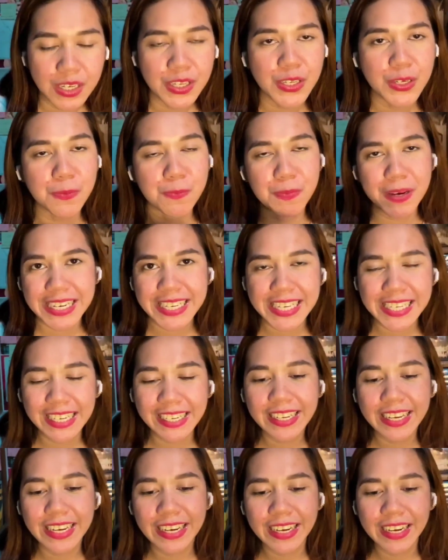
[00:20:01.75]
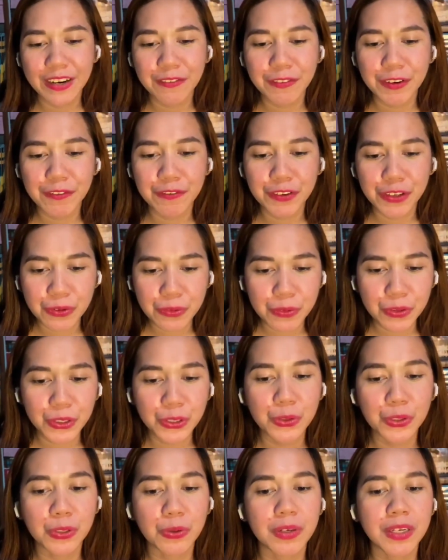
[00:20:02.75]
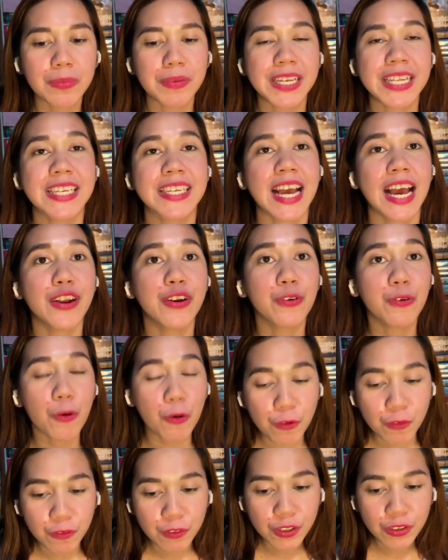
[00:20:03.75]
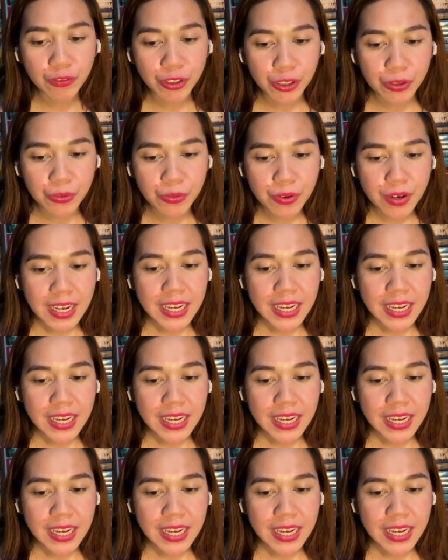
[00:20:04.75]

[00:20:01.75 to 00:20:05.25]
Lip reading: So basically, a review usually means an overview,